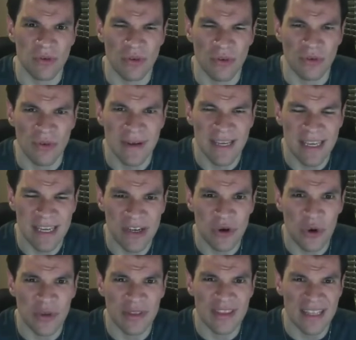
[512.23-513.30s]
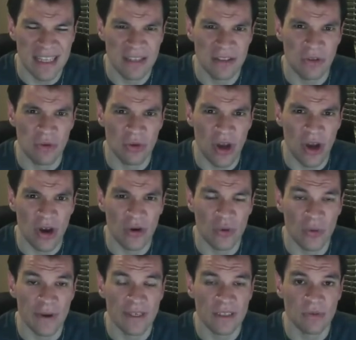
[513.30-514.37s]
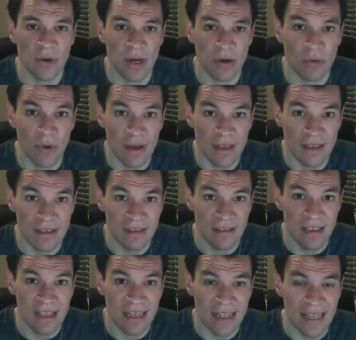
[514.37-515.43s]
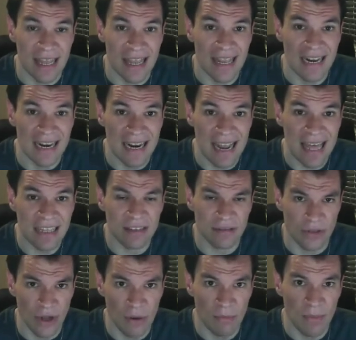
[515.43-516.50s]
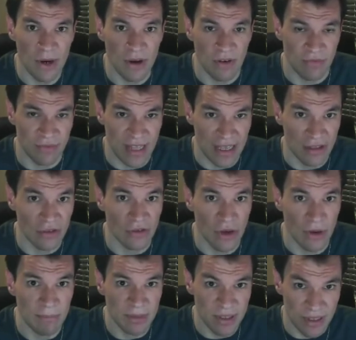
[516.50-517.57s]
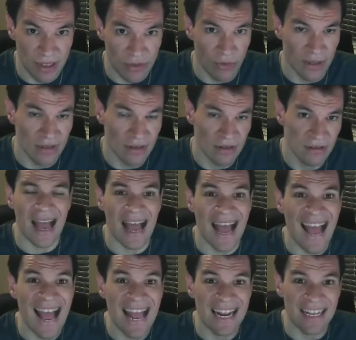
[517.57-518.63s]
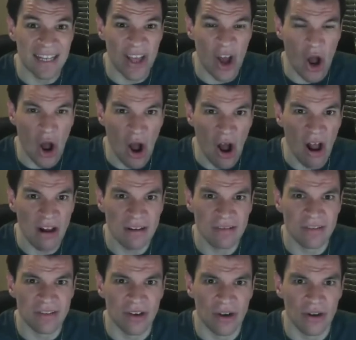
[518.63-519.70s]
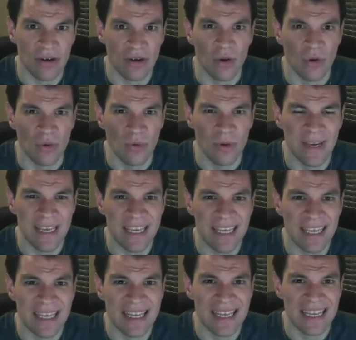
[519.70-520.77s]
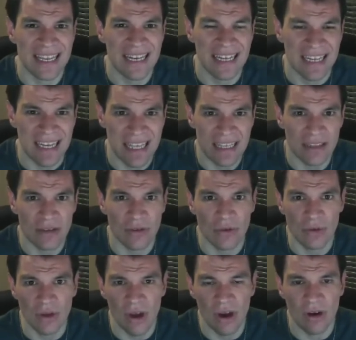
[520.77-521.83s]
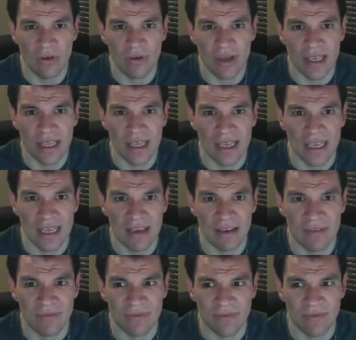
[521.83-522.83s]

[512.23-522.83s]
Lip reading: we would need to know which one was the last number of the subsequence, and also we need to know if